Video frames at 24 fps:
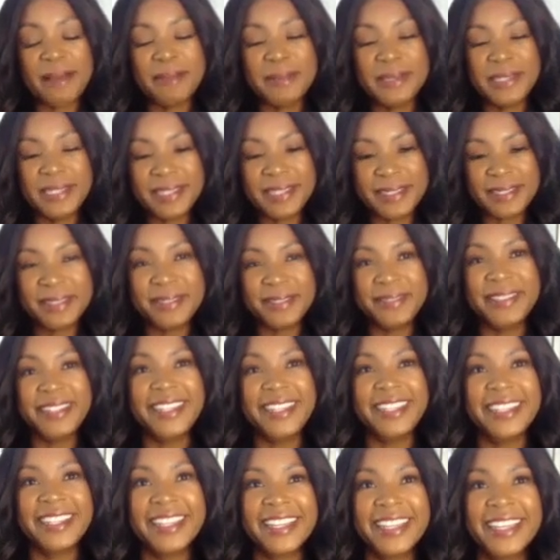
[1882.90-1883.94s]

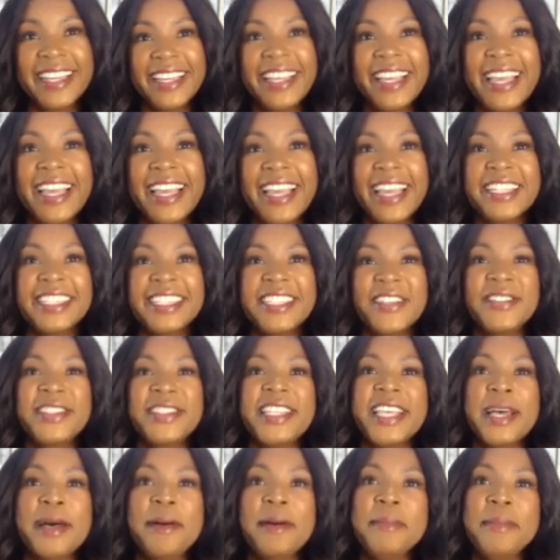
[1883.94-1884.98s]
absolutely. So
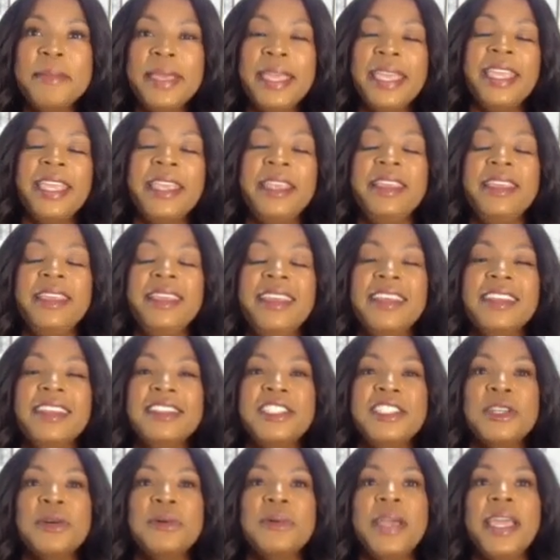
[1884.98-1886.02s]
tell me,
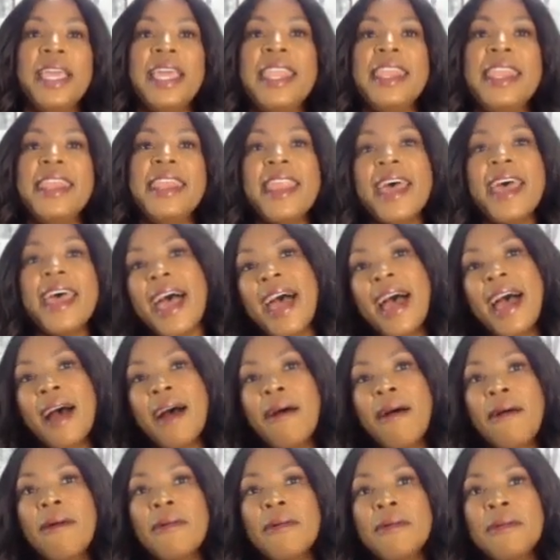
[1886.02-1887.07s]
Joanne,
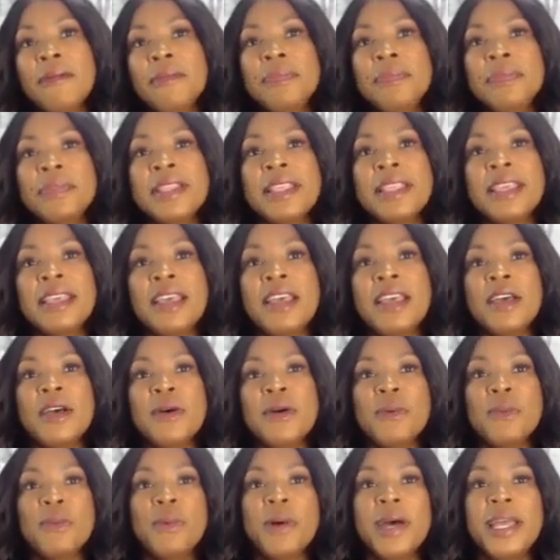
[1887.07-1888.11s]
now
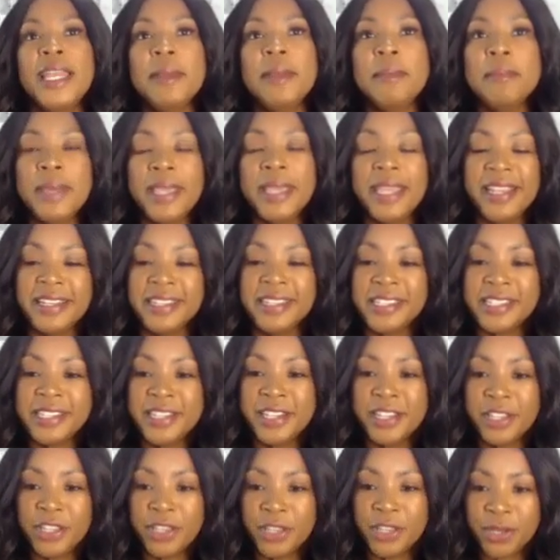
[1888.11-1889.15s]
what it means
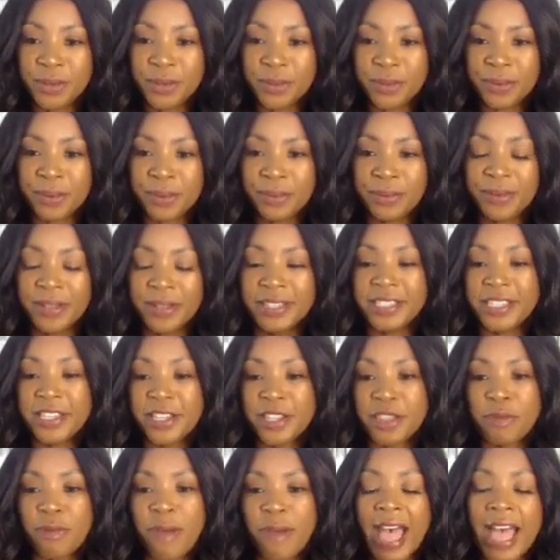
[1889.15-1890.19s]
to you
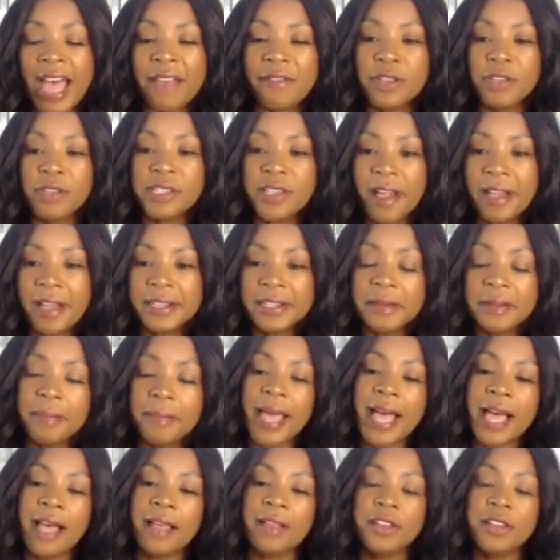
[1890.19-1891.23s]
to thrive. You talked
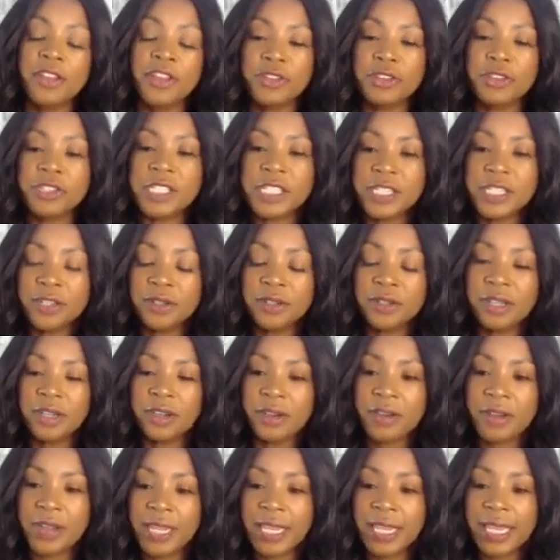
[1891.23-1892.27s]
about you're still
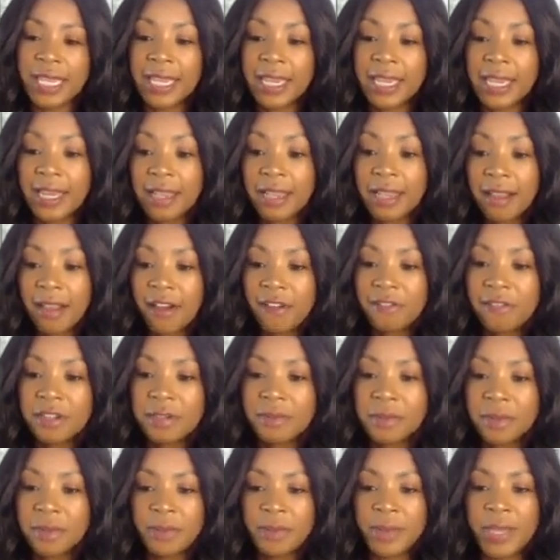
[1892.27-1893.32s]
learning and getting
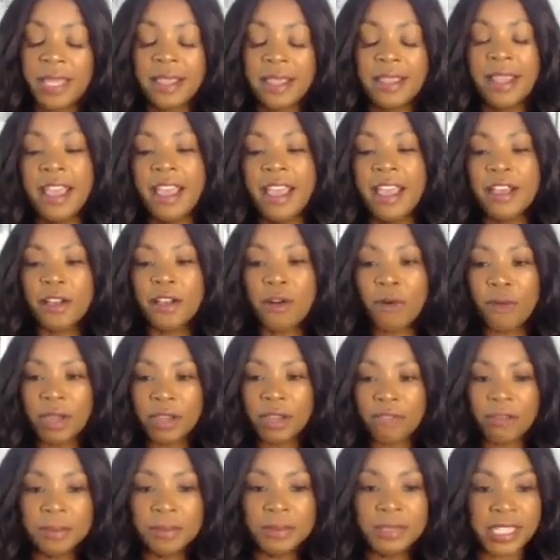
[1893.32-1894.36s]
comfortable with
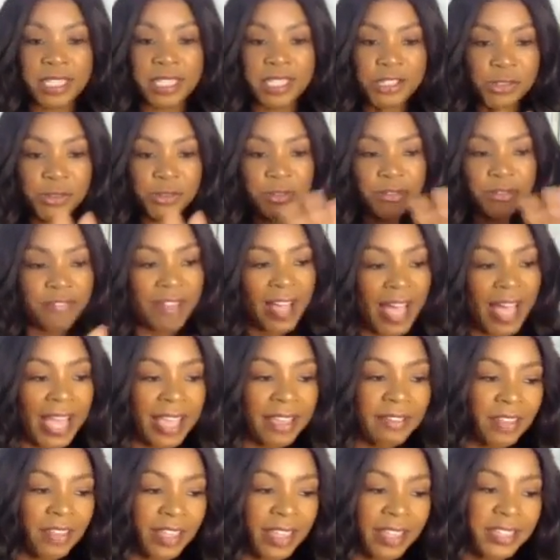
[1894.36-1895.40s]
going from just
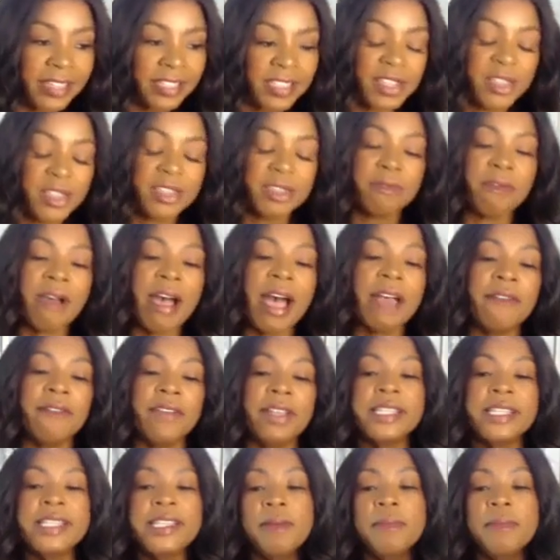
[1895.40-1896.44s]
surviving to
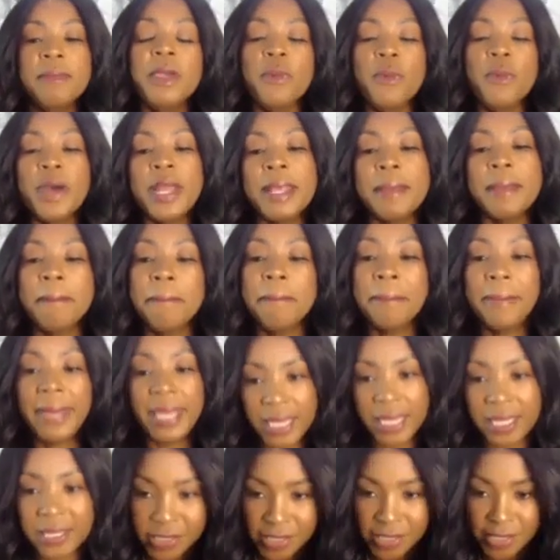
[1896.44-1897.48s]
thriving. Tell me what it
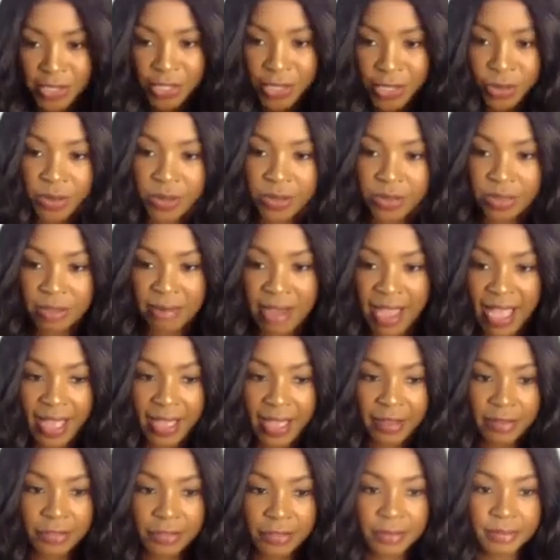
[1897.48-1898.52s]
means to you to thrive.
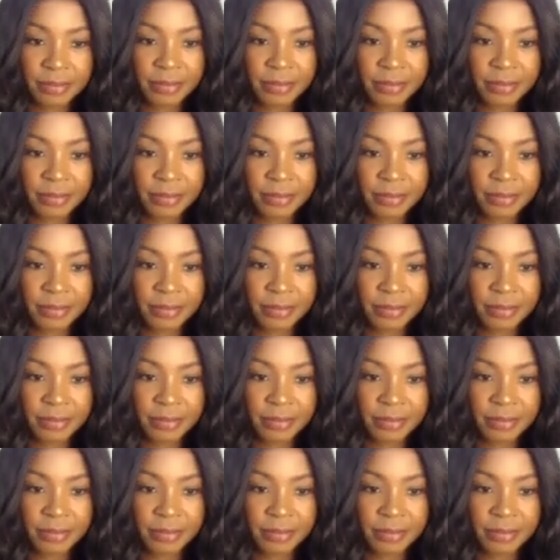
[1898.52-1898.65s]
